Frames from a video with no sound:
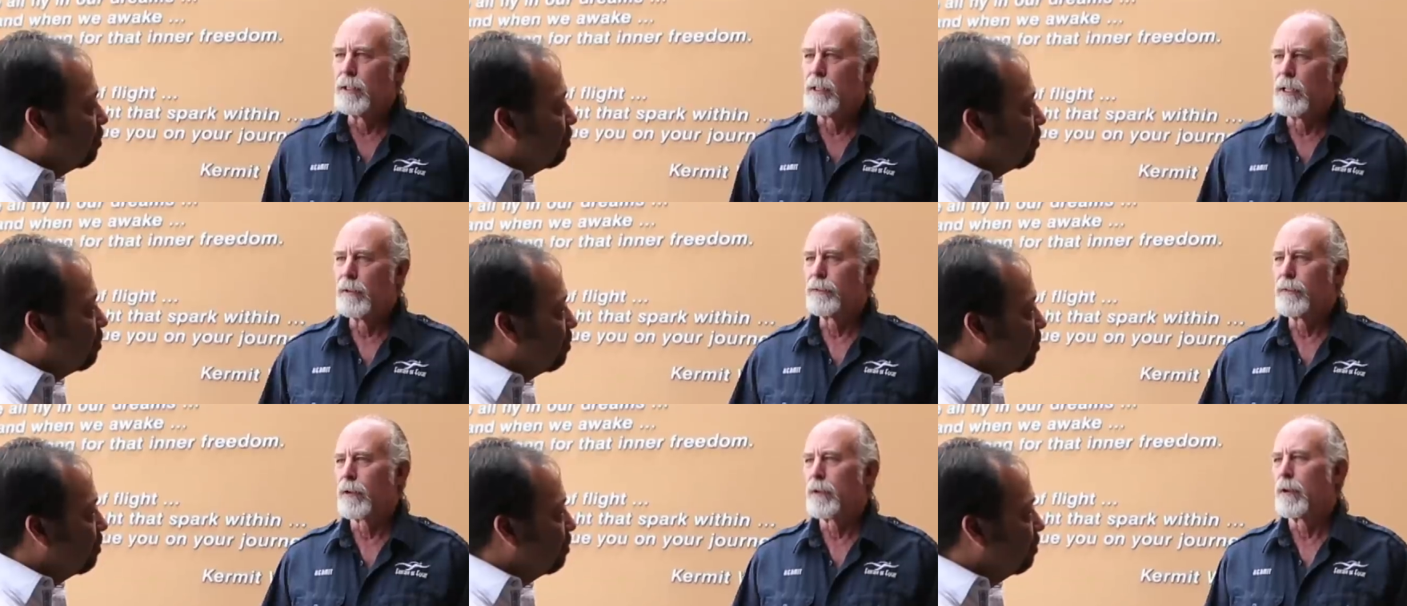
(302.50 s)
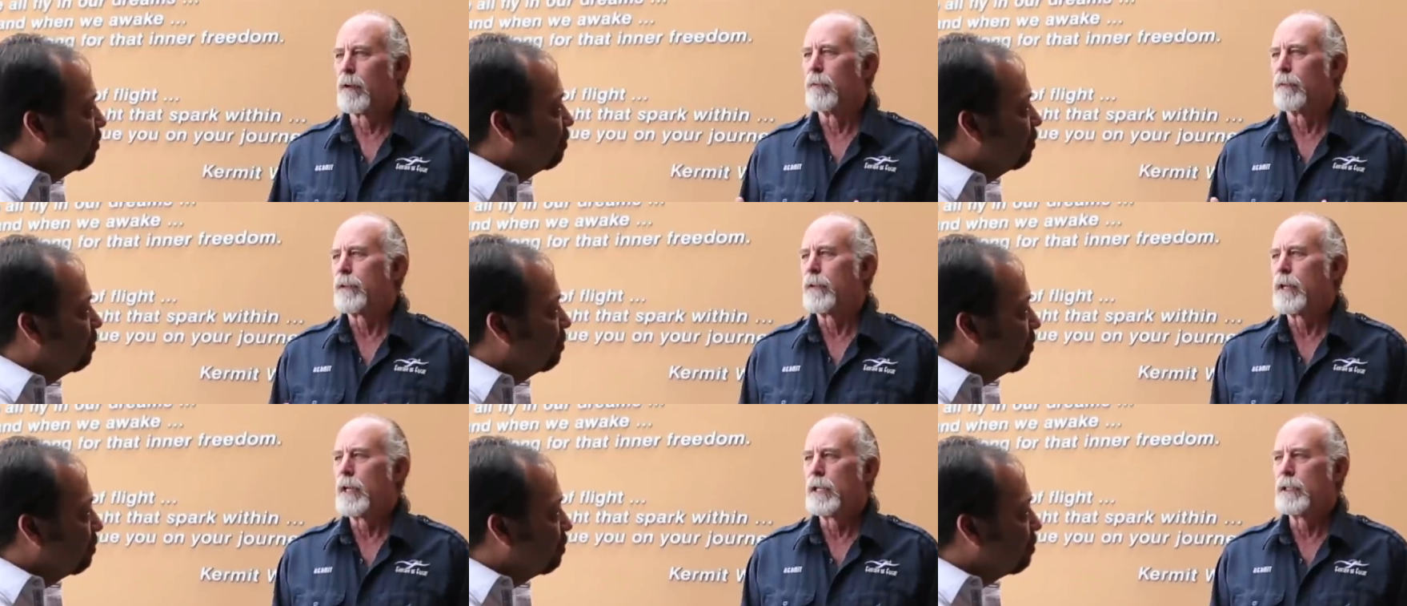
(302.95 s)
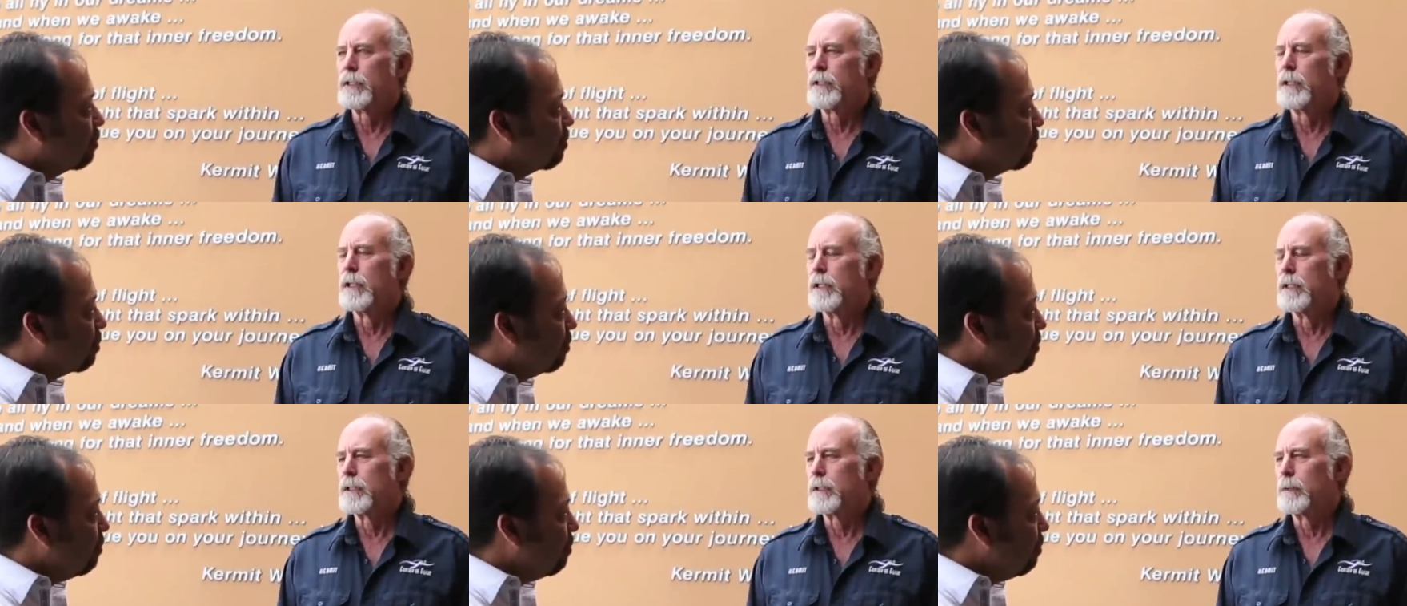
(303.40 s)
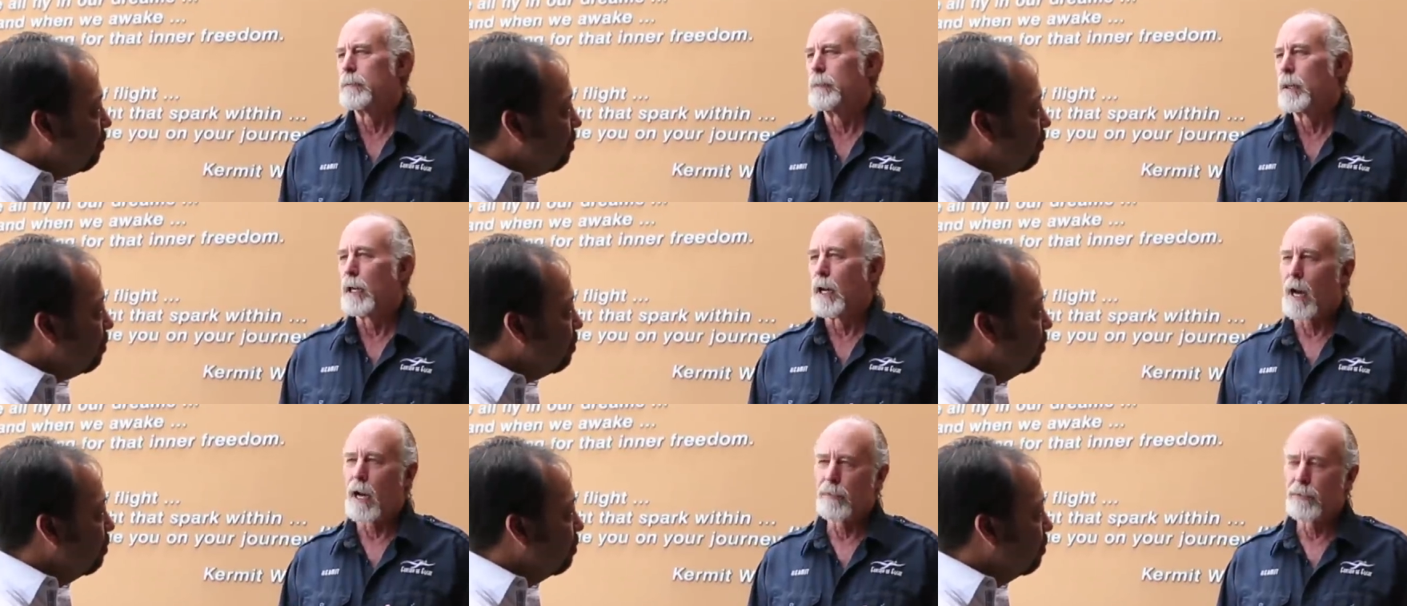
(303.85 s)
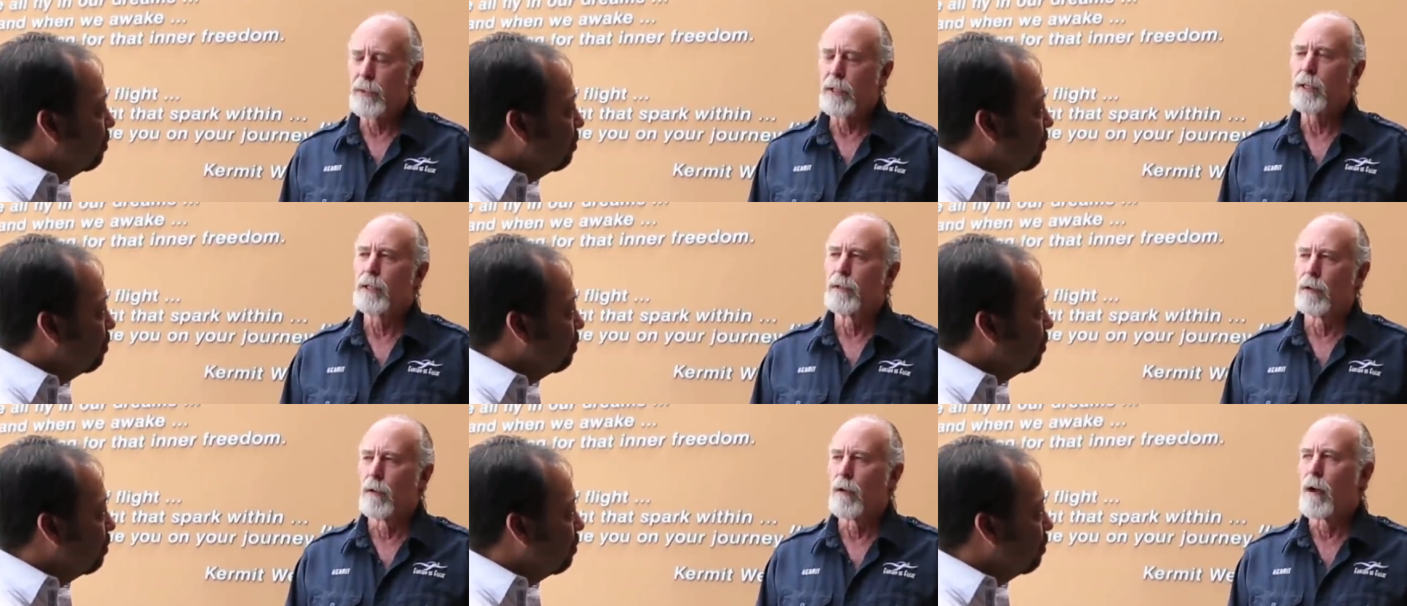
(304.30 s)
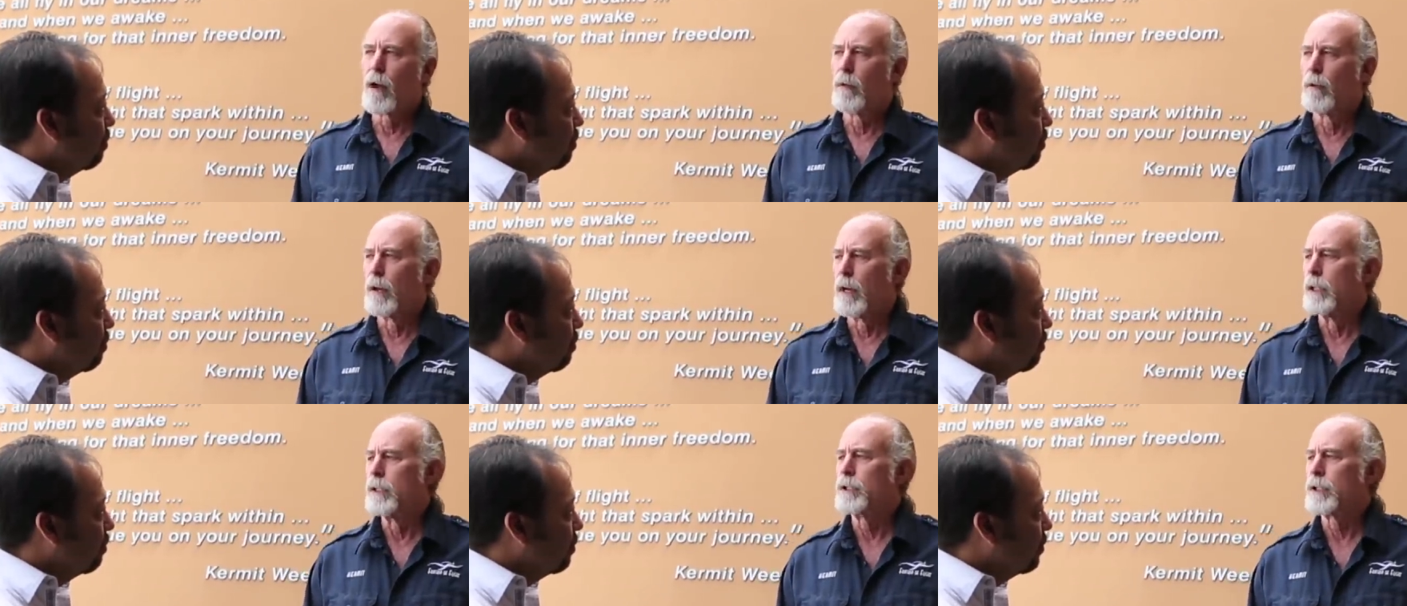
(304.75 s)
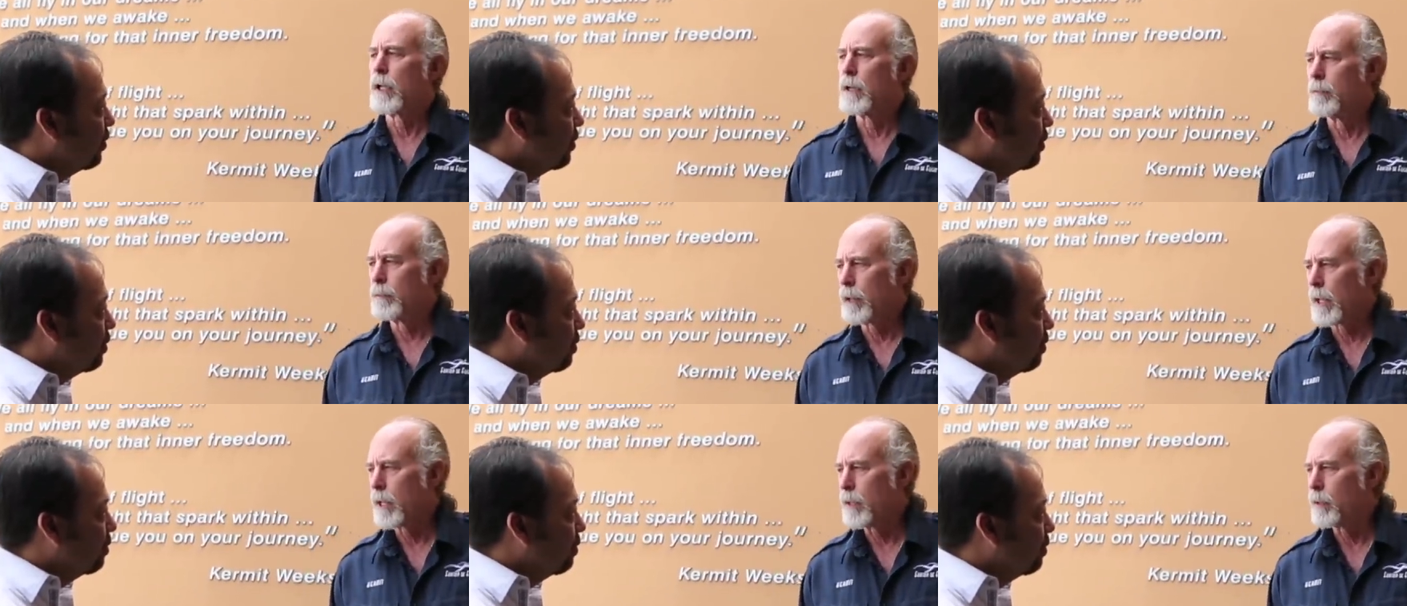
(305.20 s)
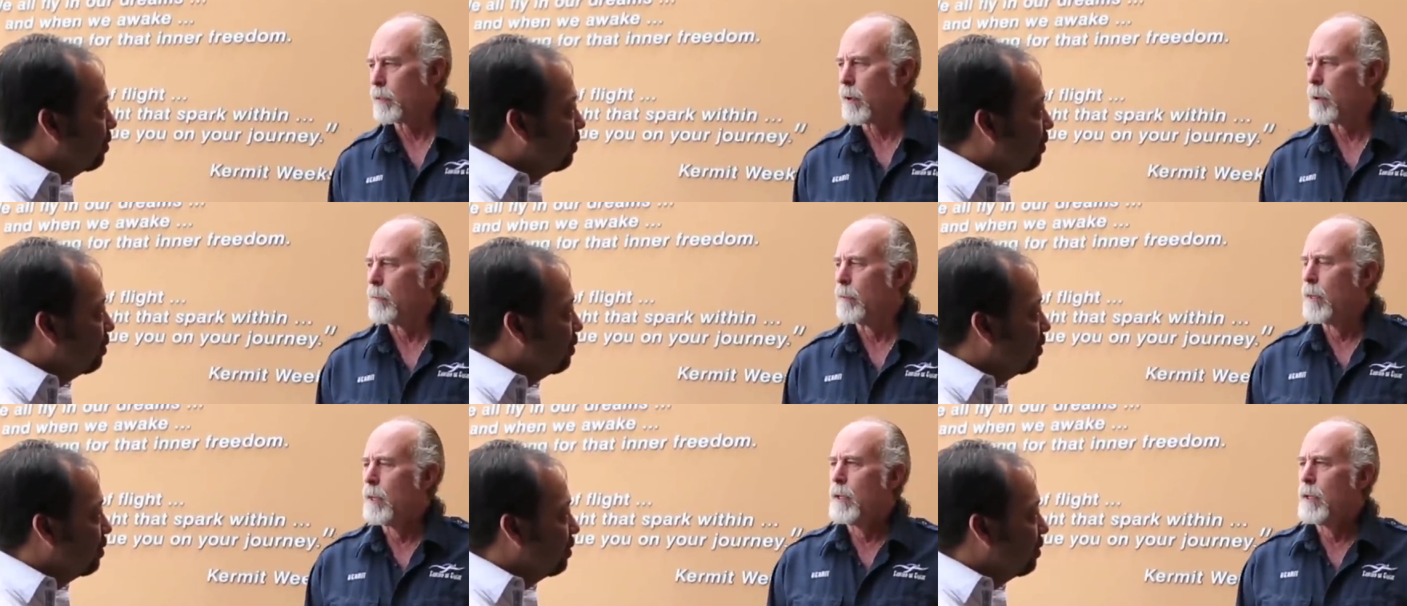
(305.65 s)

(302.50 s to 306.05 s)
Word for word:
Speaker 1: of the difficult things is, but I think in the long run, it's going to play into our